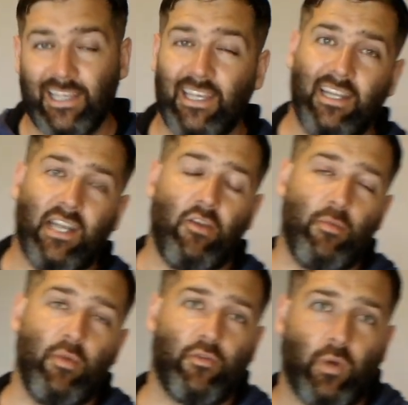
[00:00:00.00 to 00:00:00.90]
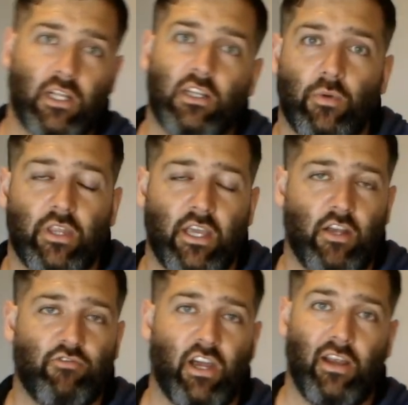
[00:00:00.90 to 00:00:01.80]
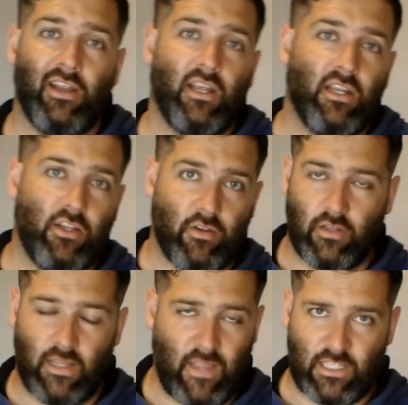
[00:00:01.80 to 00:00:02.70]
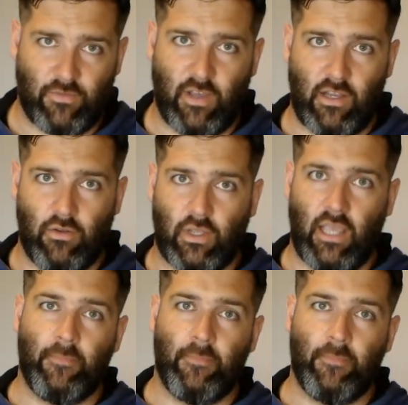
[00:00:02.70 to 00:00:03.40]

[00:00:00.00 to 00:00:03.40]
Now, if you move quickly with the hairdryer, that's fine, okay?